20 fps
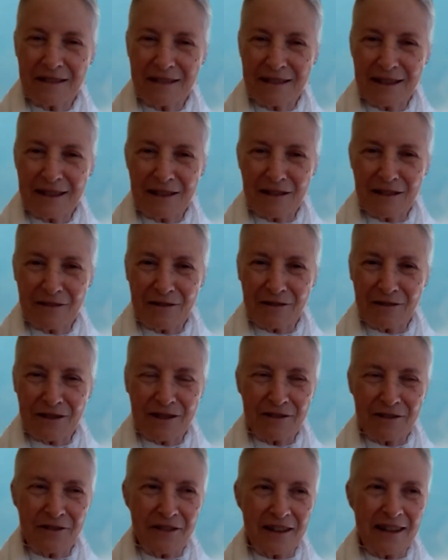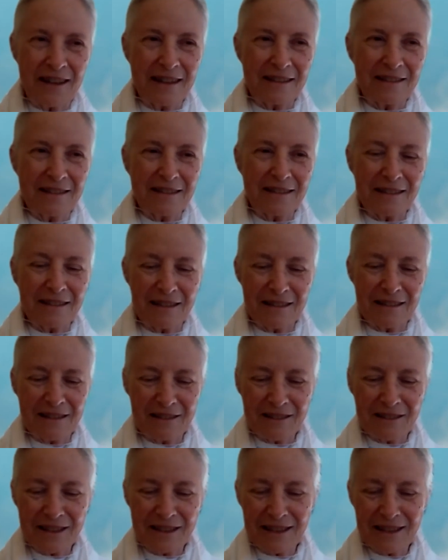these sorts of things. And I
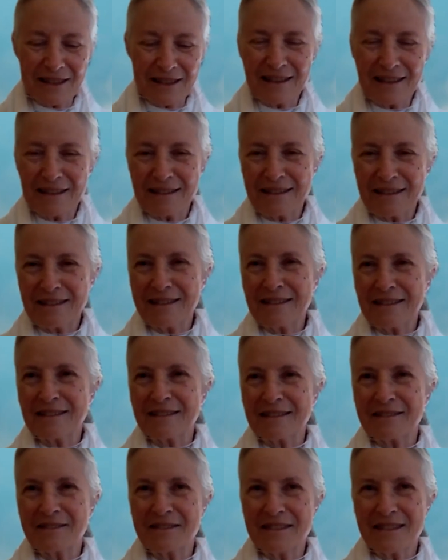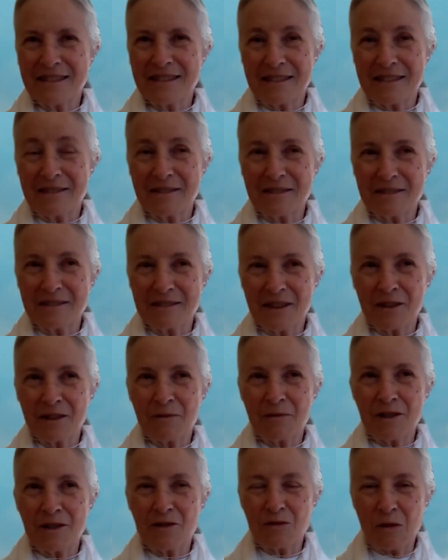was thinking, oh, you know, what do
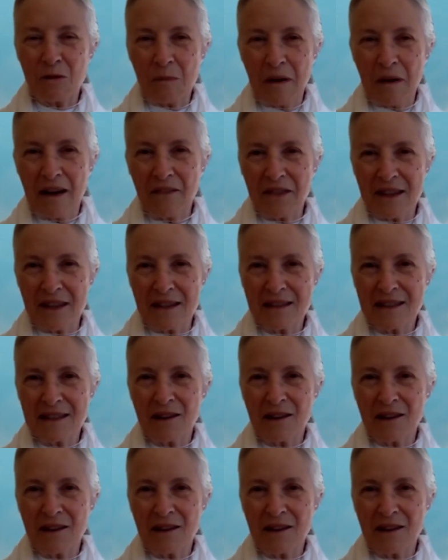I do about this?